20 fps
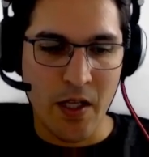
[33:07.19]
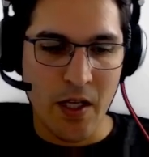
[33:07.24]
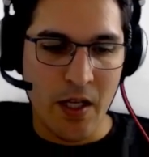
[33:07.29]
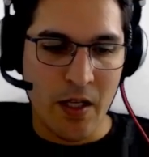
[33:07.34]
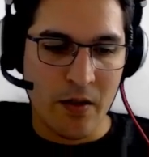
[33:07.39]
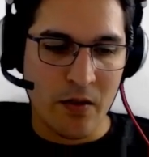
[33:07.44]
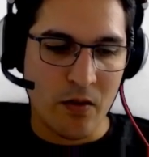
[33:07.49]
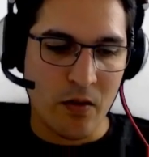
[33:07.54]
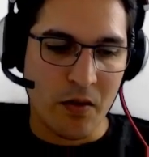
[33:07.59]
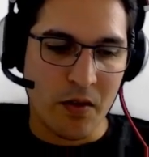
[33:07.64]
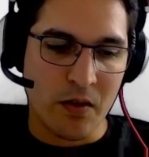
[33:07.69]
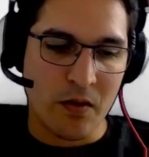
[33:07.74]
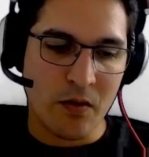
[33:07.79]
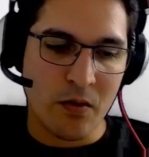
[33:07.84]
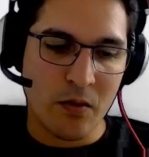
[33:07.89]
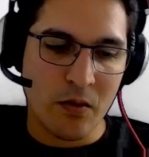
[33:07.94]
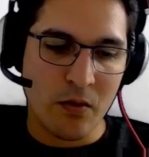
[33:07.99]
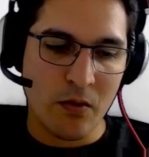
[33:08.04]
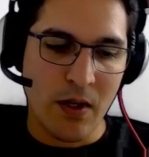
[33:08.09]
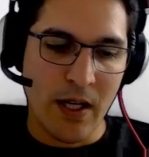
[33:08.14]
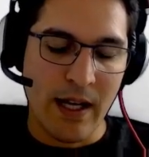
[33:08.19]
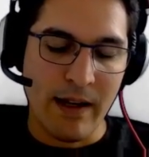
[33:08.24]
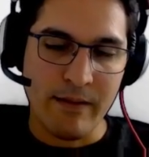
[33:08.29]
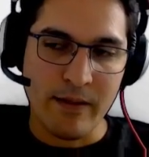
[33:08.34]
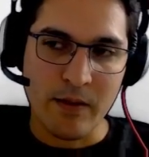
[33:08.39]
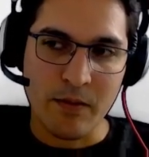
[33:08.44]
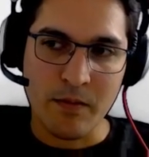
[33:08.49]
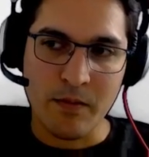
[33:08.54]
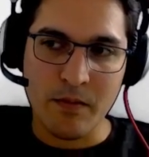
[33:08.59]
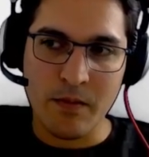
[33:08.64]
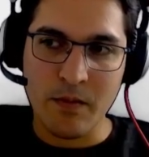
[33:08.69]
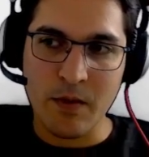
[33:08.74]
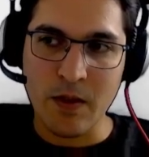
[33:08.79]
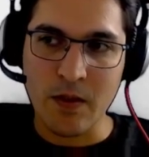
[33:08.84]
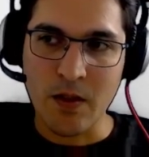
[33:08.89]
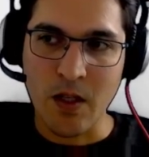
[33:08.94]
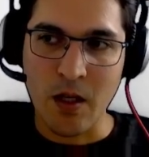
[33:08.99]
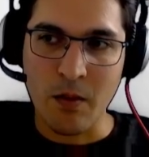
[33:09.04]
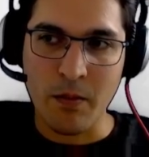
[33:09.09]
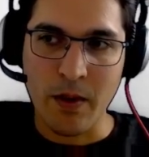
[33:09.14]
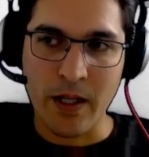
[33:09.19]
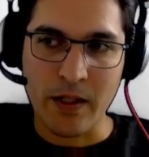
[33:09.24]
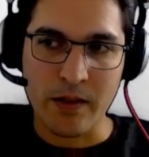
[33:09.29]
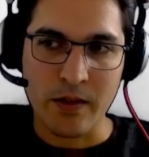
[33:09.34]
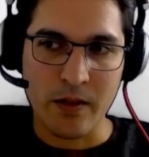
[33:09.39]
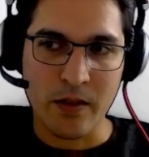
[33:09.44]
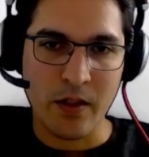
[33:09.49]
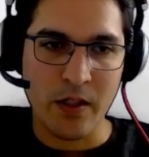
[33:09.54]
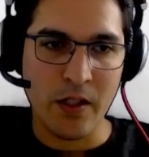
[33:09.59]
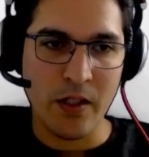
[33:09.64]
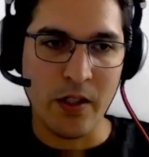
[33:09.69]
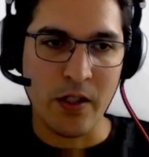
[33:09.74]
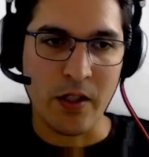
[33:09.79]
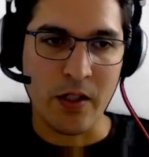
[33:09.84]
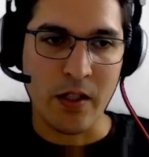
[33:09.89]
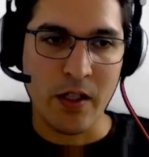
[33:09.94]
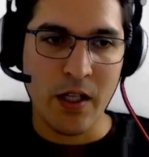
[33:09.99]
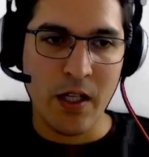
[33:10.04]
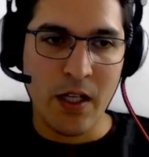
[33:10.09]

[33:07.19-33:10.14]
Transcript: So it's good to have a design pattern here,